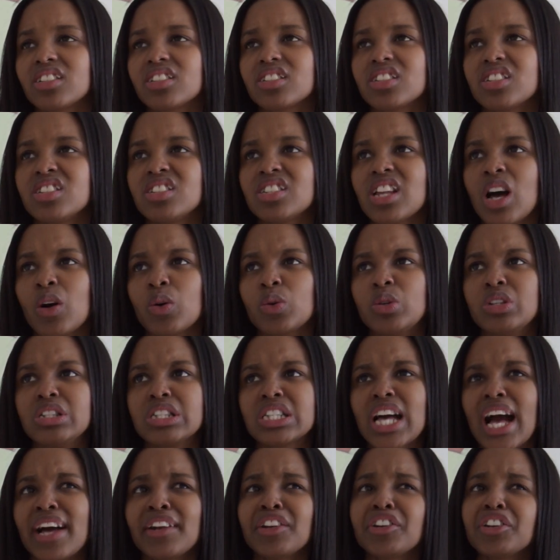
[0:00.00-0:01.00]
because I
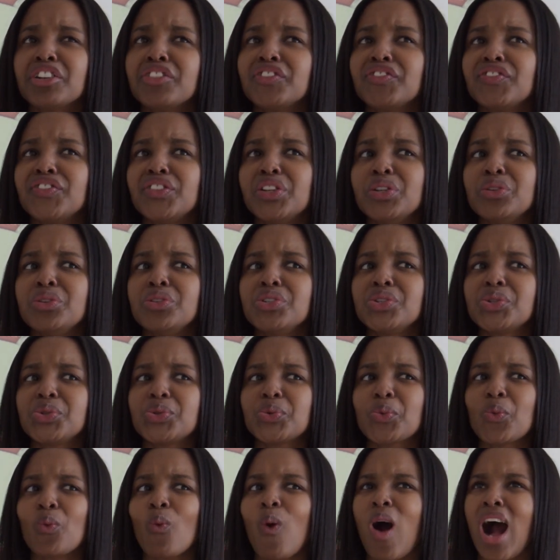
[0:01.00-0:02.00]
was kind of confused
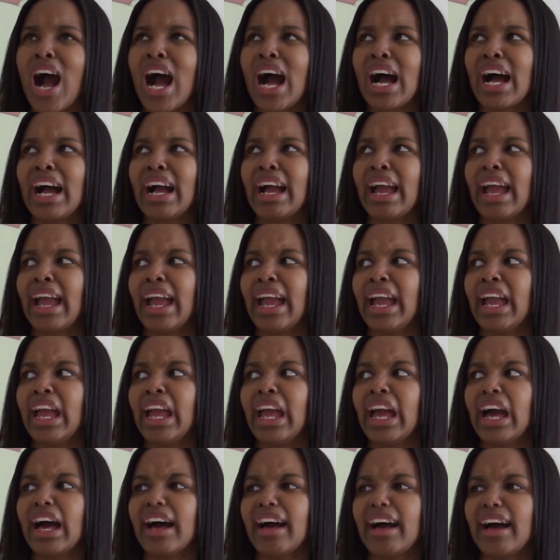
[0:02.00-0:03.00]

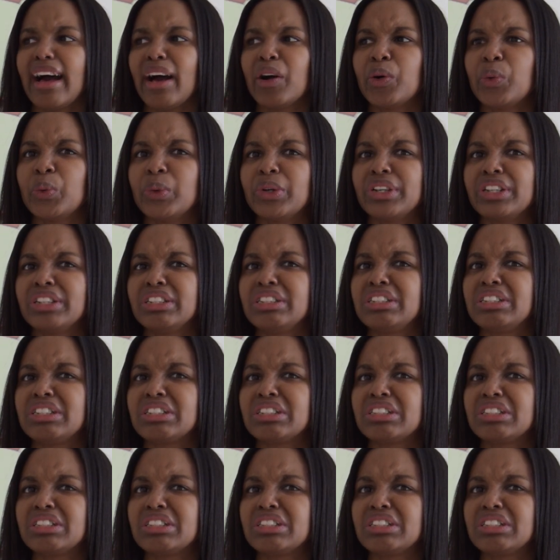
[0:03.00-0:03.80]
why I would